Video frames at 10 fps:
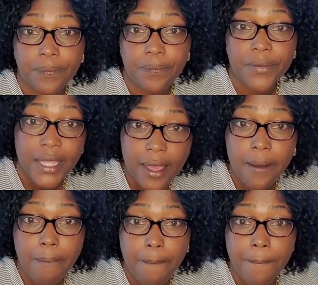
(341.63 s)
Yeah.
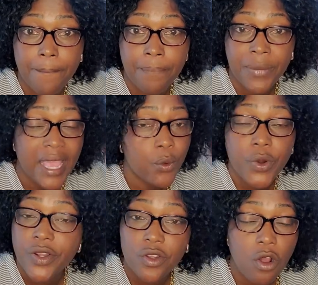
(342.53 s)
And
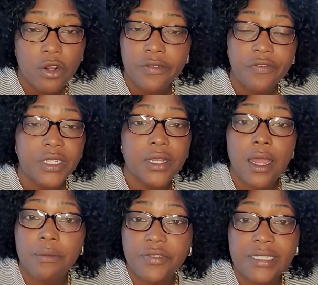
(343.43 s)
we're not going to feel
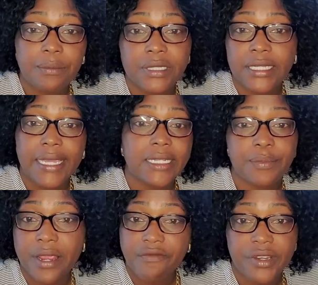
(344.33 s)
comfortable to get up
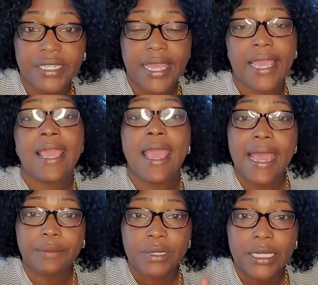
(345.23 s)
every day
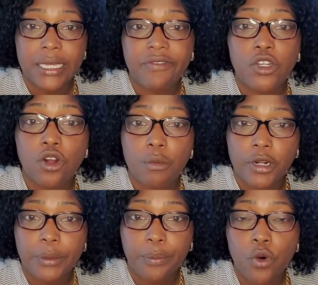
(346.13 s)
and be giving our
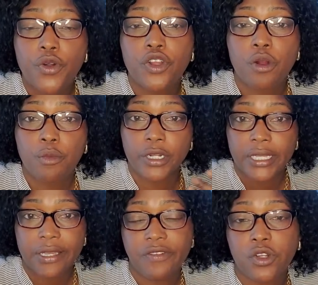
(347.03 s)
money, pouring our money,
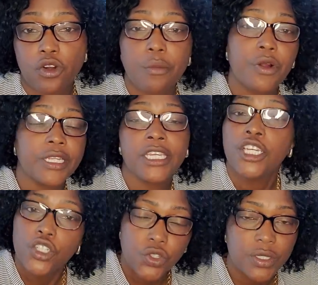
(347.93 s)
giving our money
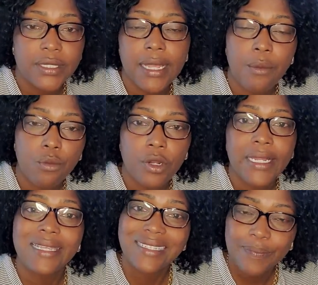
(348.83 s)
to someone,
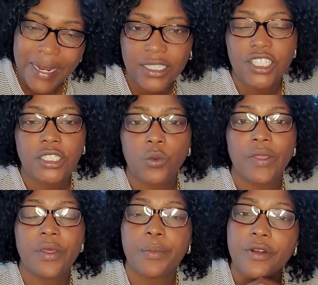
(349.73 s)
especially
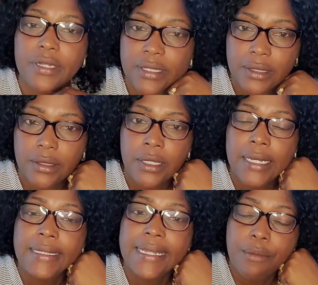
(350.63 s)
when the person
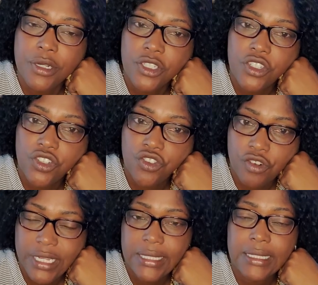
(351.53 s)

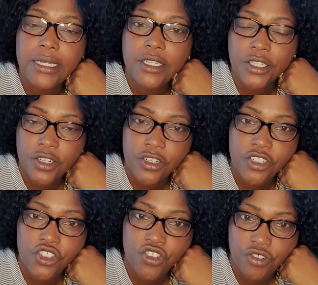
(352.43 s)
demonstrates certain
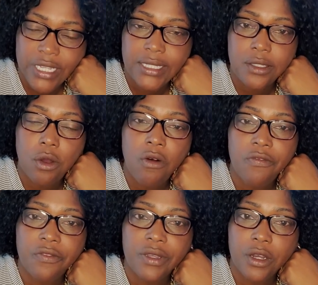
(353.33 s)
traits of
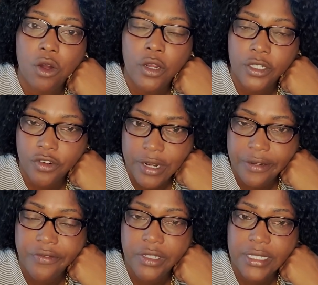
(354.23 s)

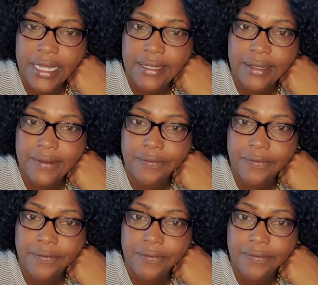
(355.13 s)
ungratefulness.